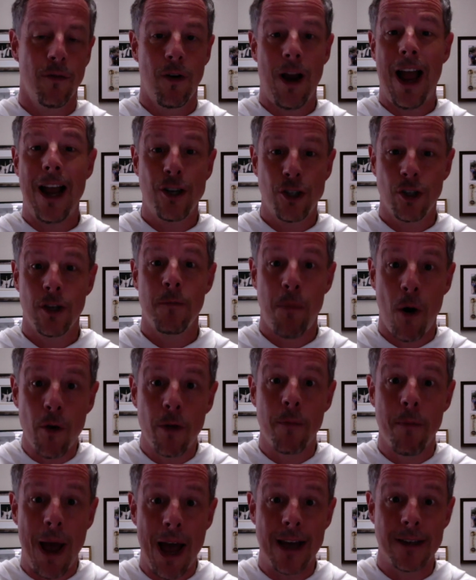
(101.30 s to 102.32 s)
actually
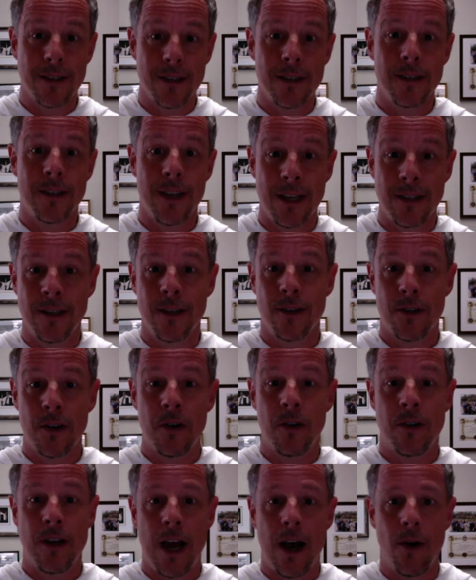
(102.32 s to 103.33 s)
both masses, as it
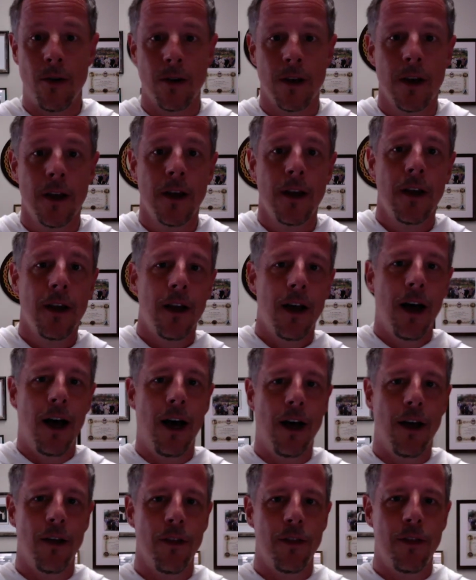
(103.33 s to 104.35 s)
turned out.
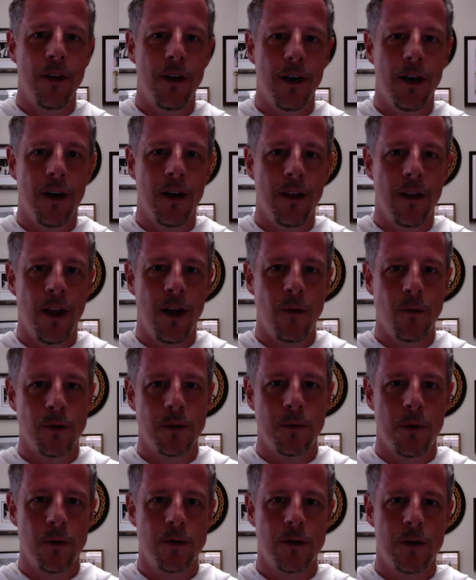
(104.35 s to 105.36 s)
And it was
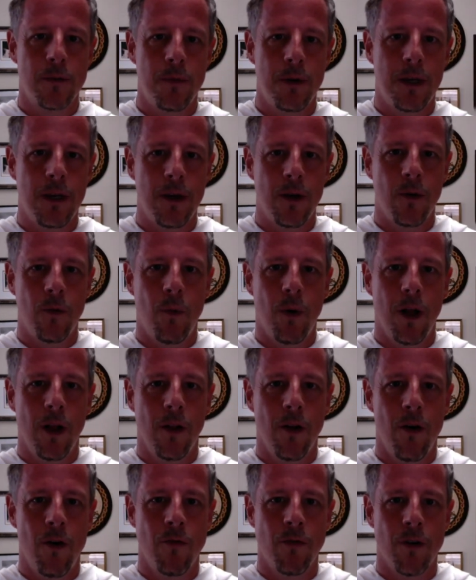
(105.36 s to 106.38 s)
supposed to be well
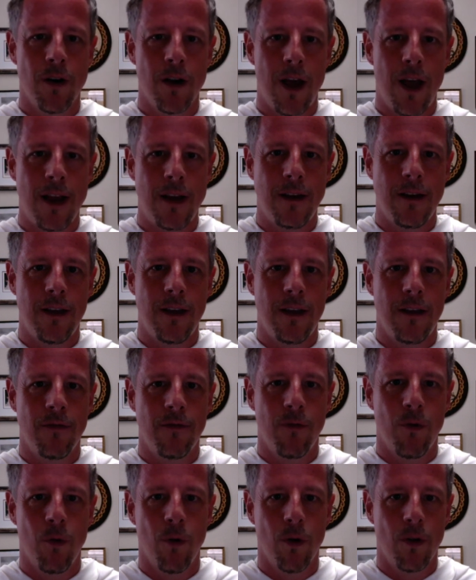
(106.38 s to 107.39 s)
over 90
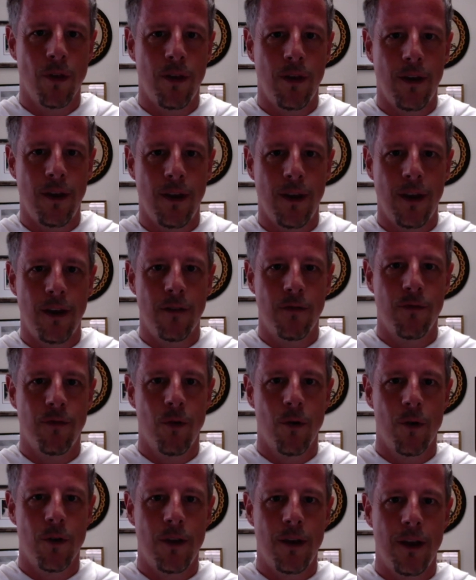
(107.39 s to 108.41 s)
for the
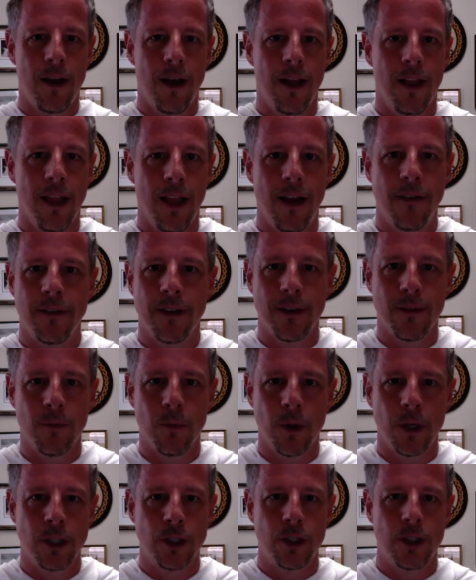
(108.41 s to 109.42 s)
11,
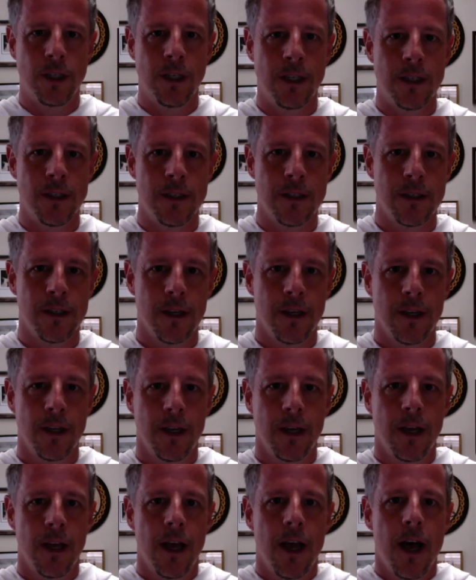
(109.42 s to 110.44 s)
which is
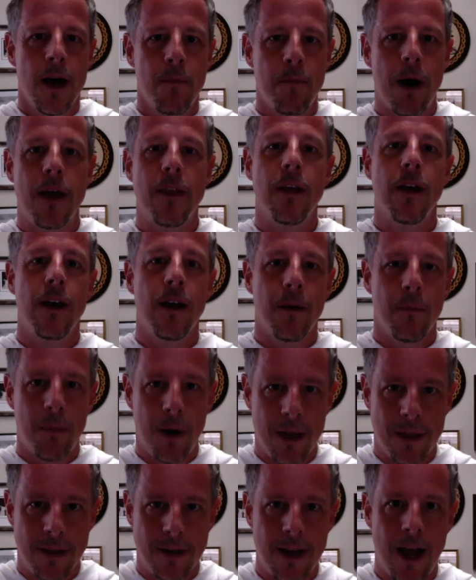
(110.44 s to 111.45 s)
by
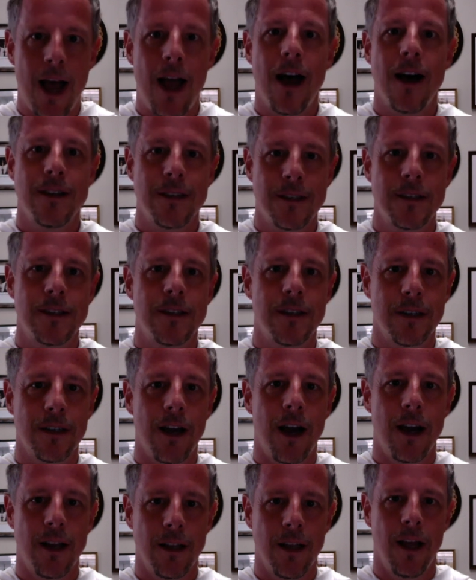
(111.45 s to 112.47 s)
the diocesan
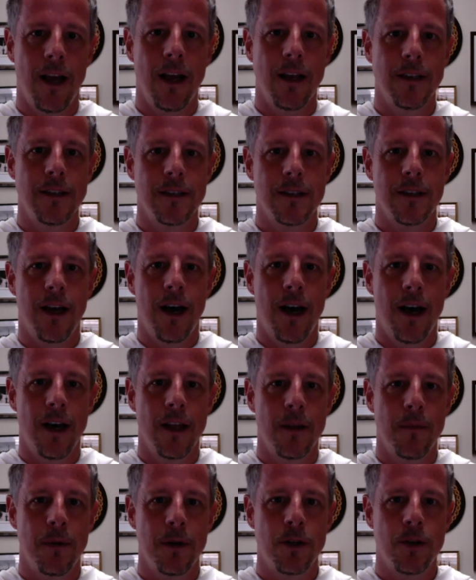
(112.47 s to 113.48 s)
guidelines.
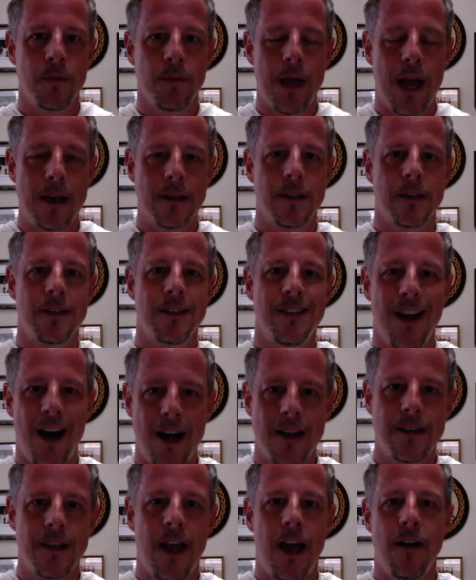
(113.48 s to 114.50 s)
The bishop asked us
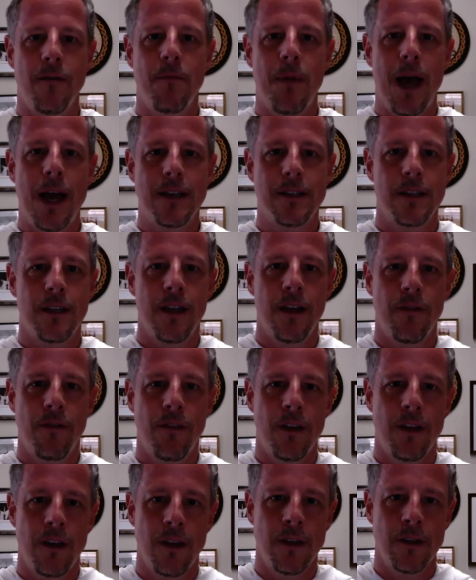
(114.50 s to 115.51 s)
not to have mass if
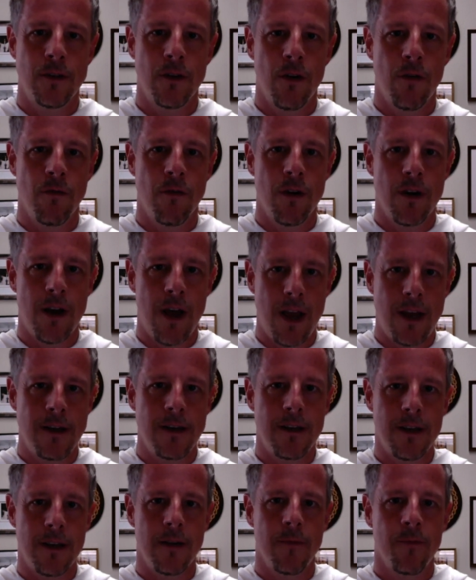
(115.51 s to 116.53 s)
it is over
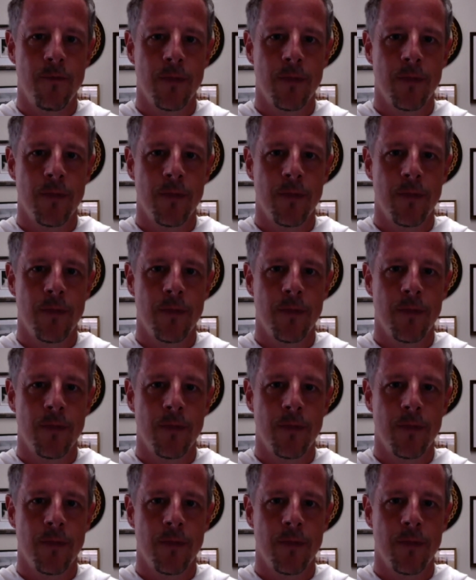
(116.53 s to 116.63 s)
90.